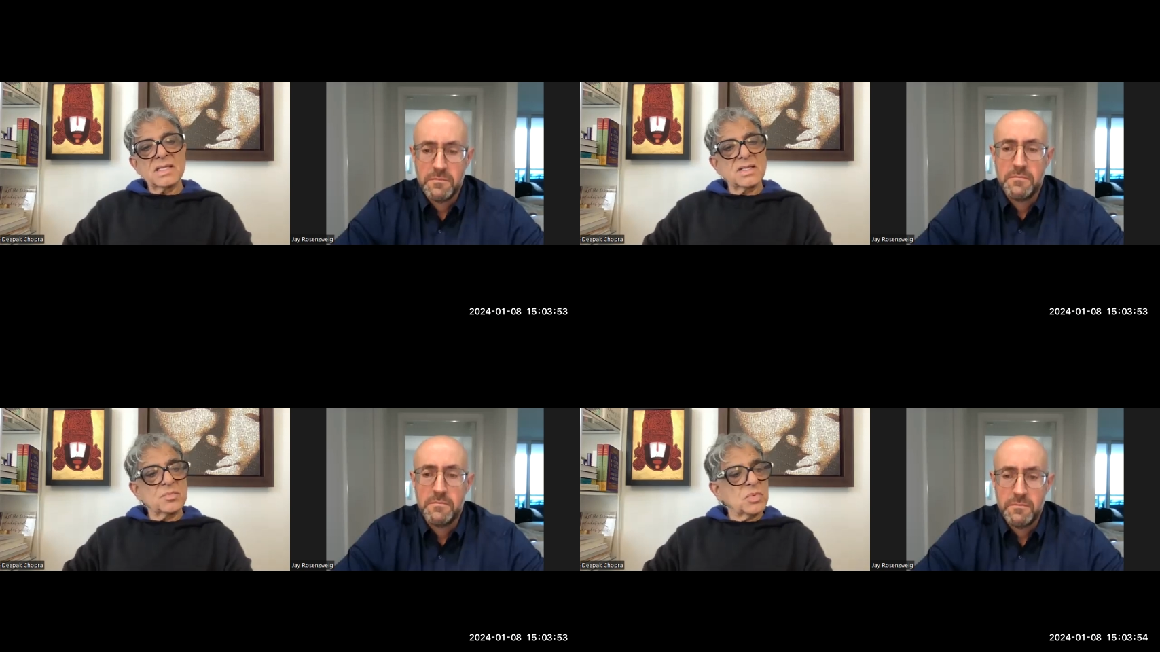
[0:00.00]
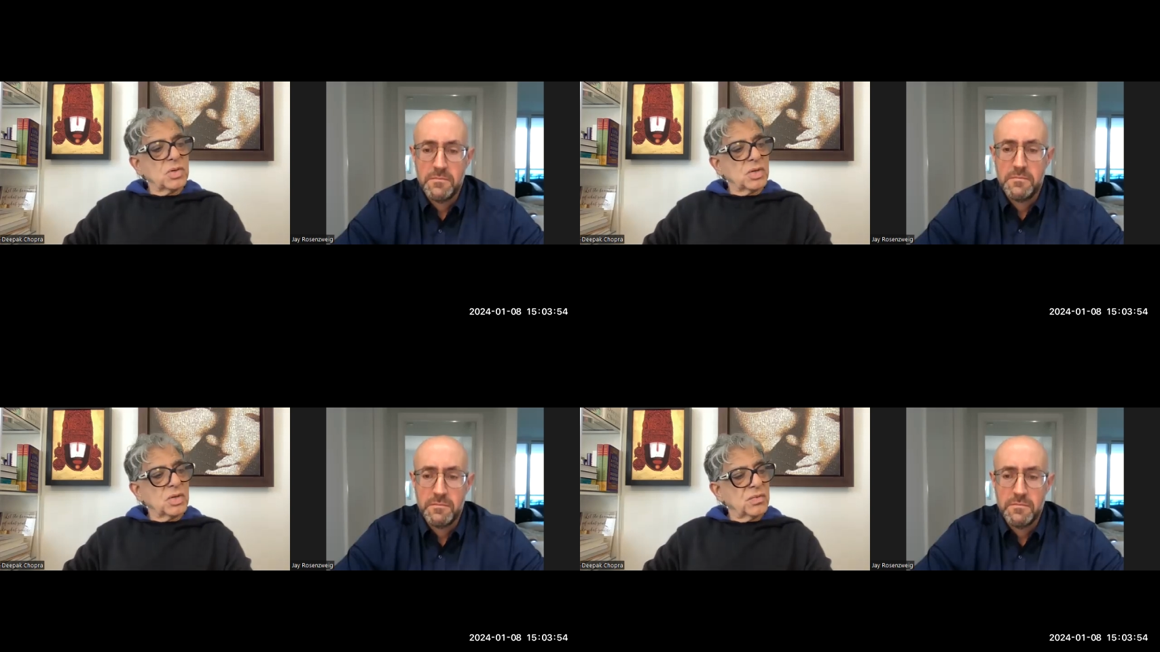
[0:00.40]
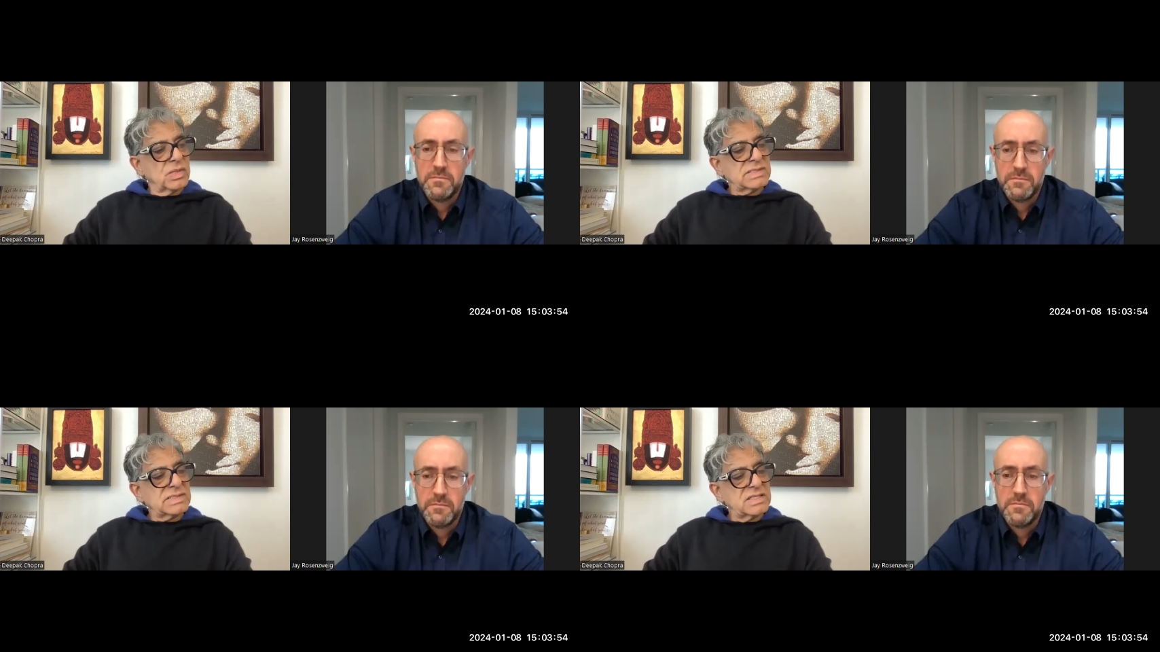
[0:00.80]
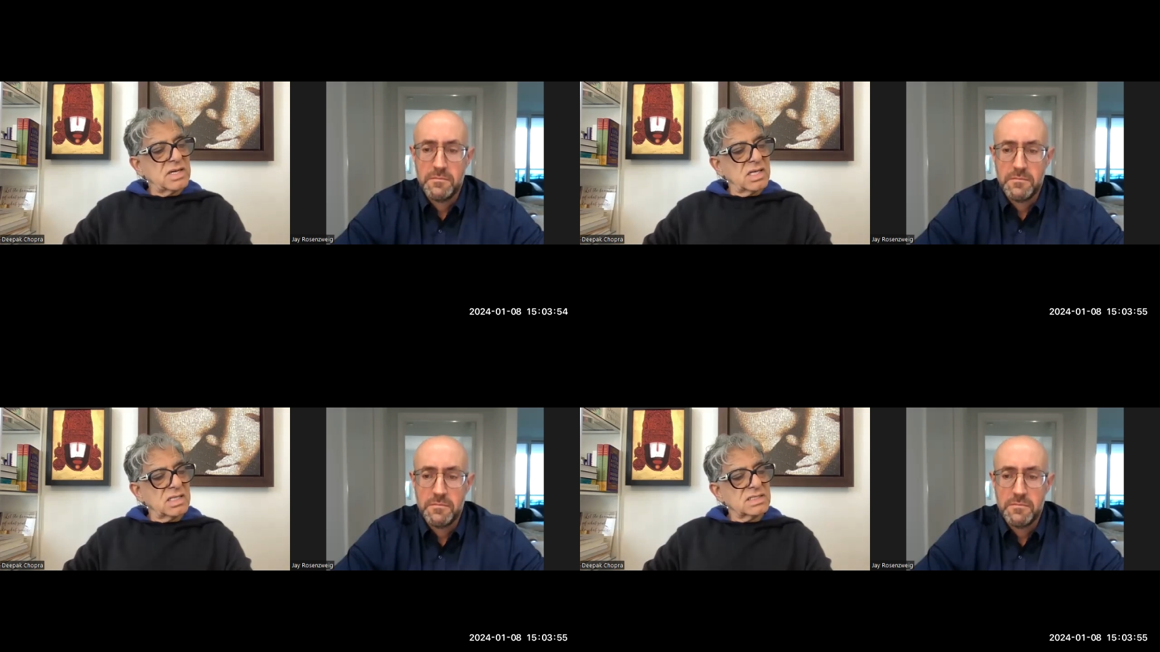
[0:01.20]
Speaker 1: The book was
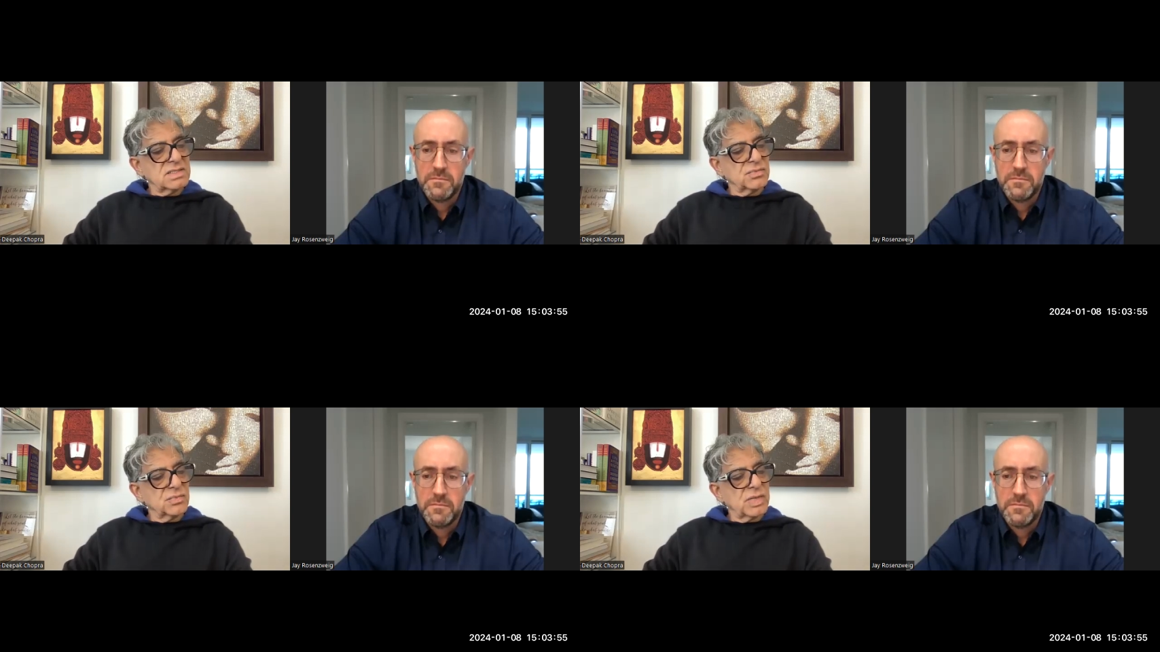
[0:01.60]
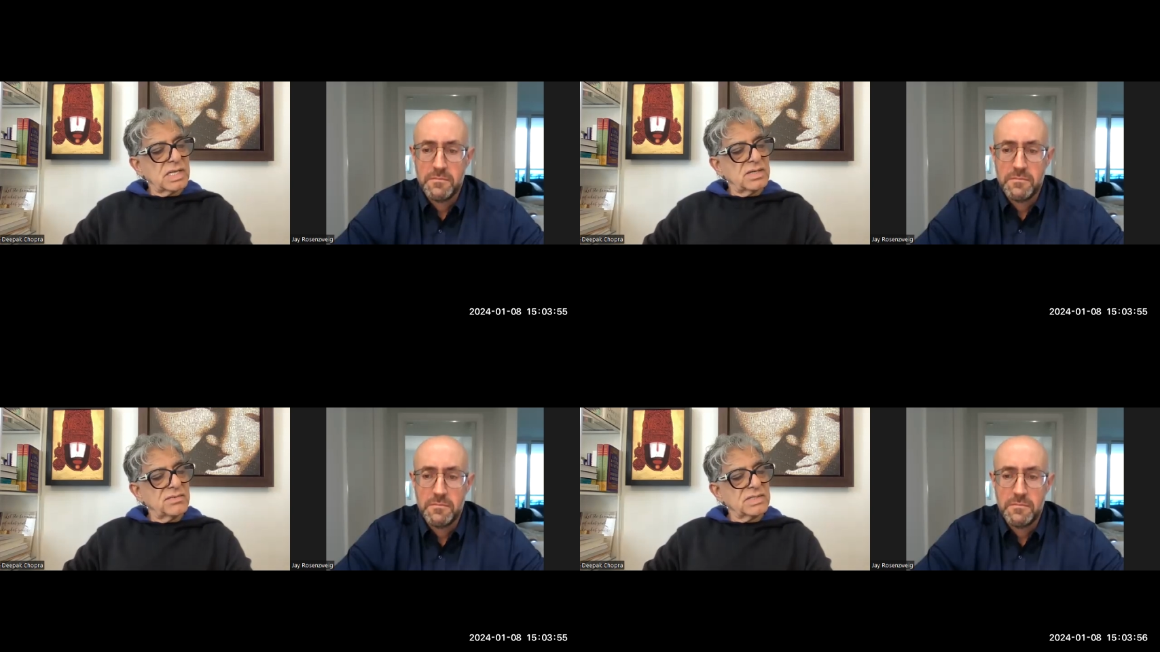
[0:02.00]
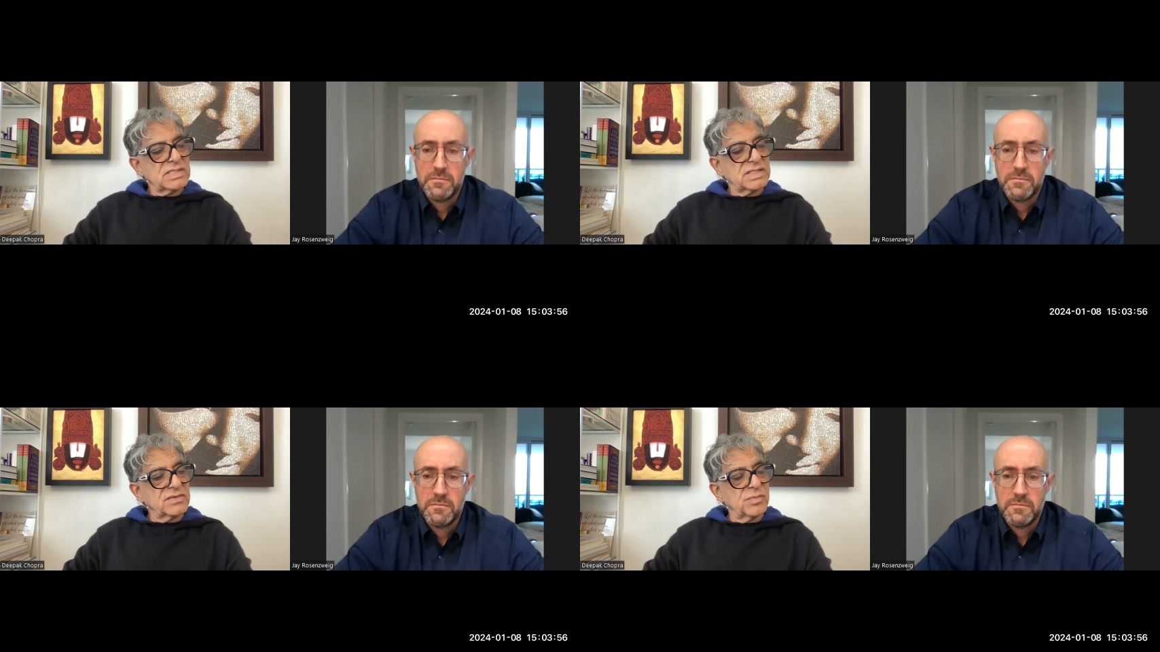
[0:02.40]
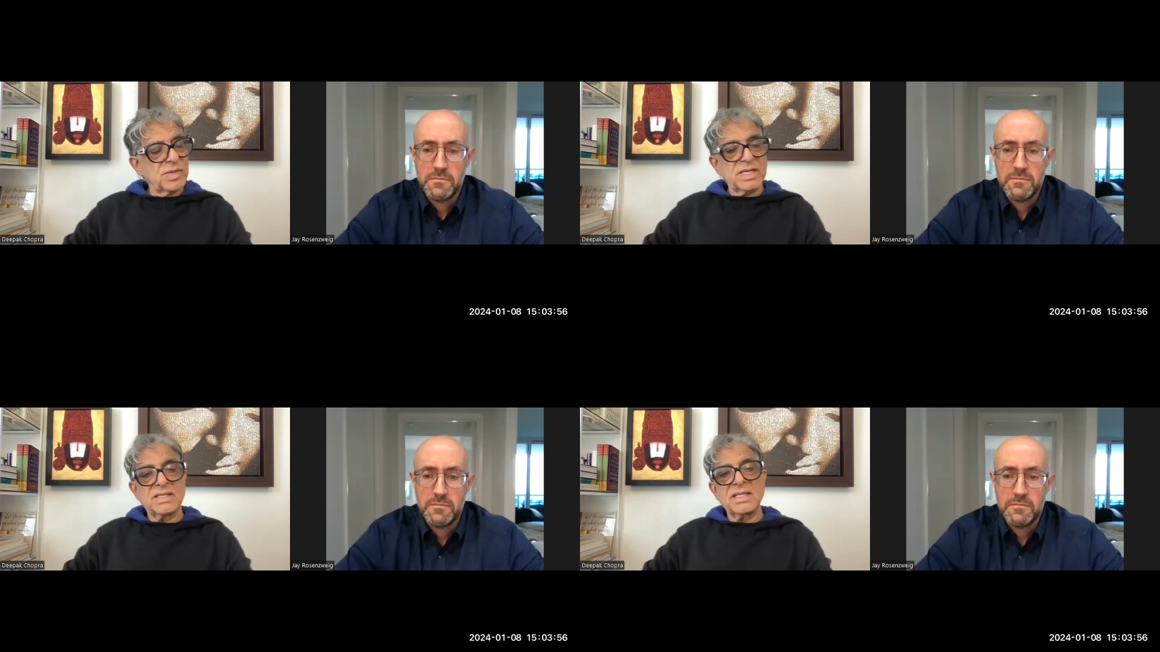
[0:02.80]
not well received
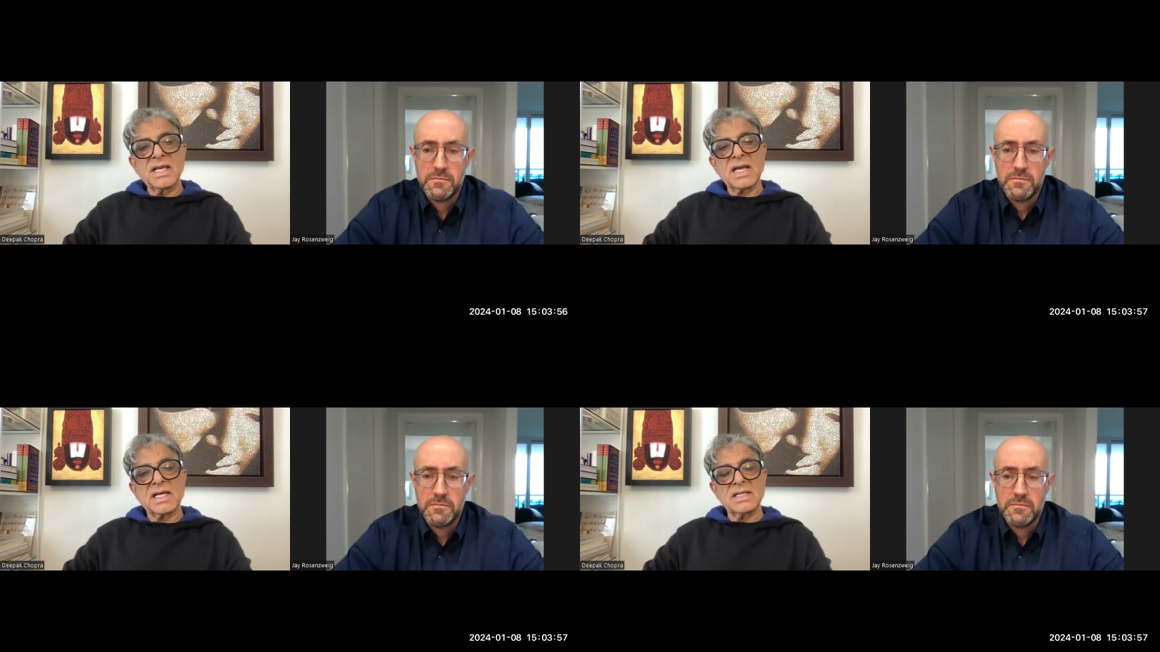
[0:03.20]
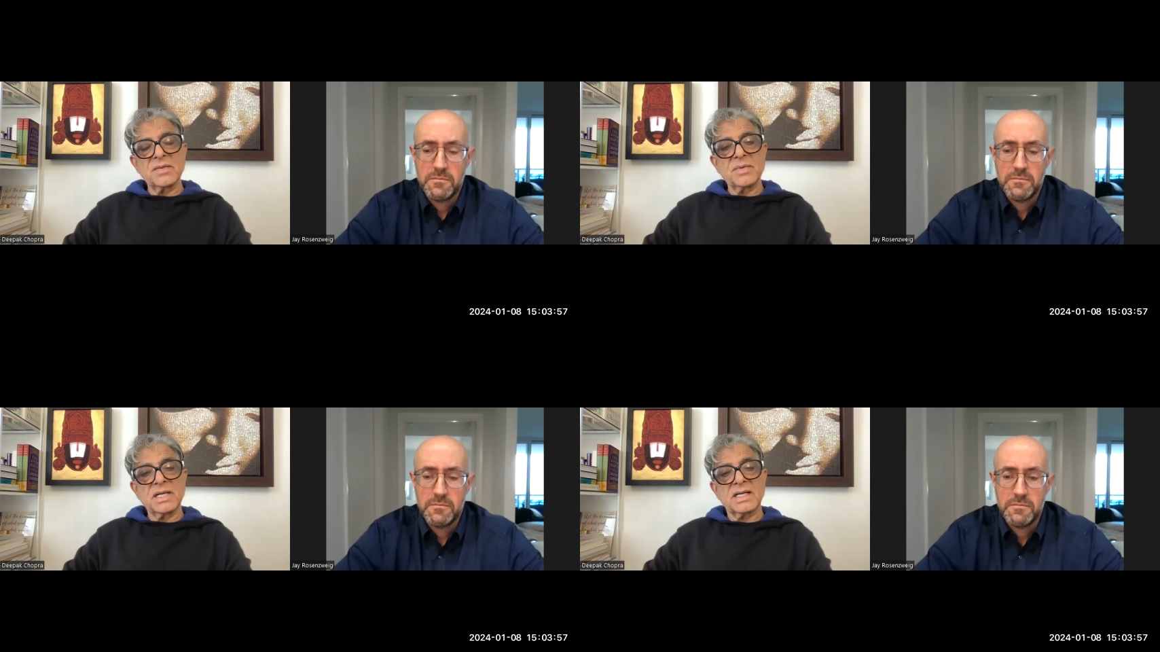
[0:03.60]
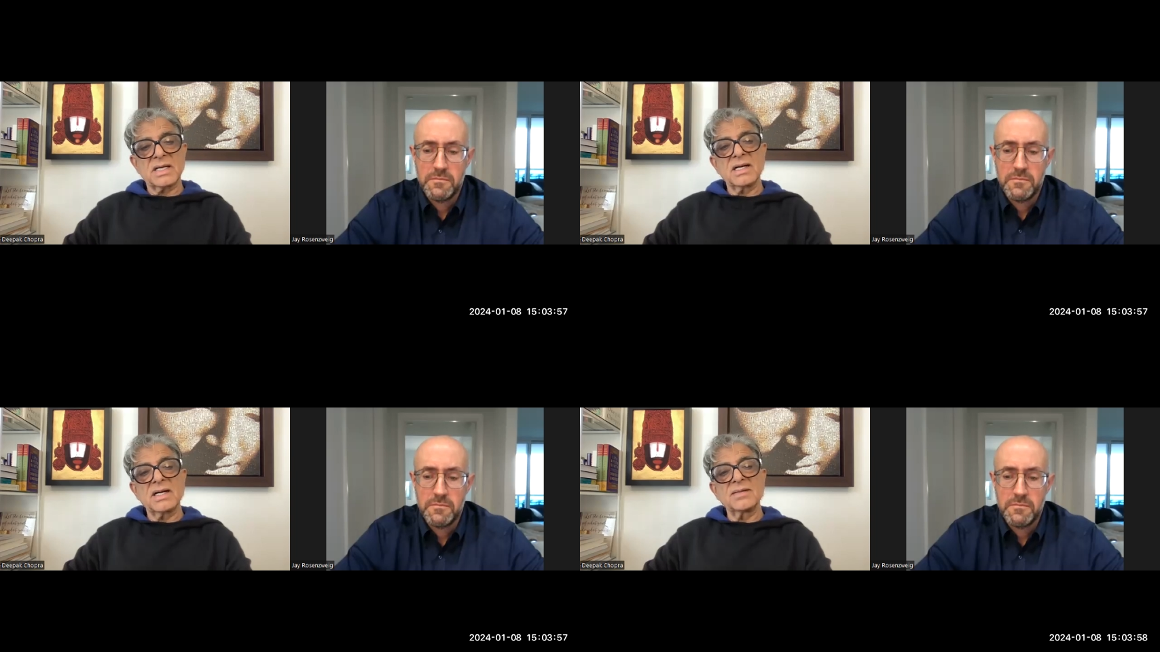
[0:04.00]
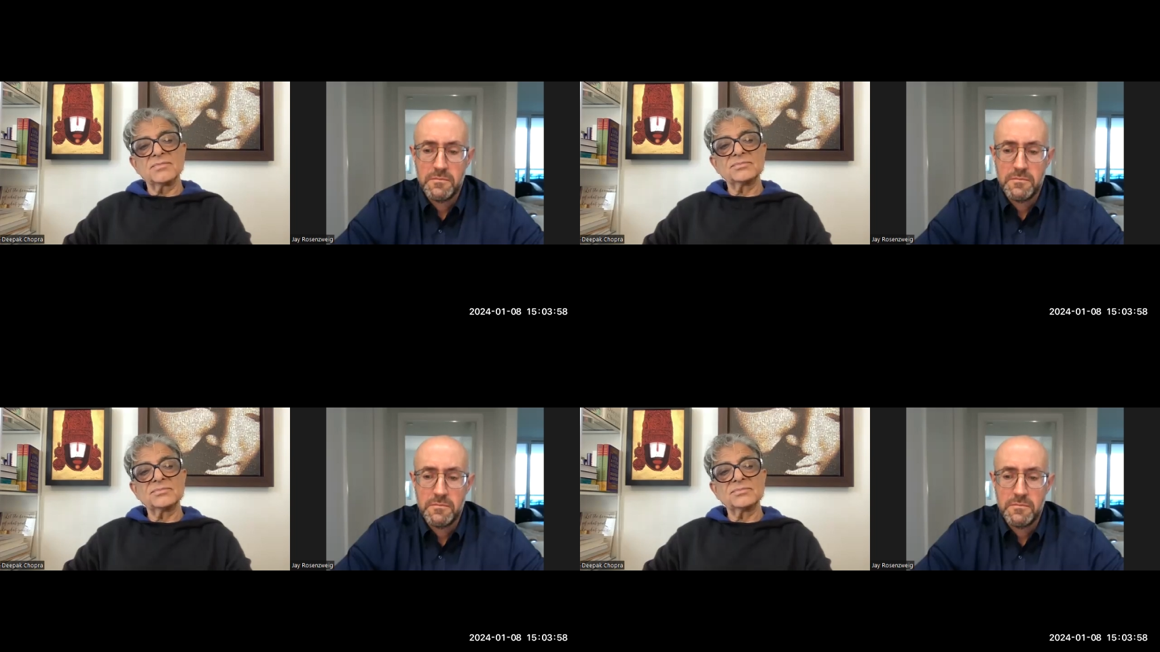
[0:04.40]
by the academic uh,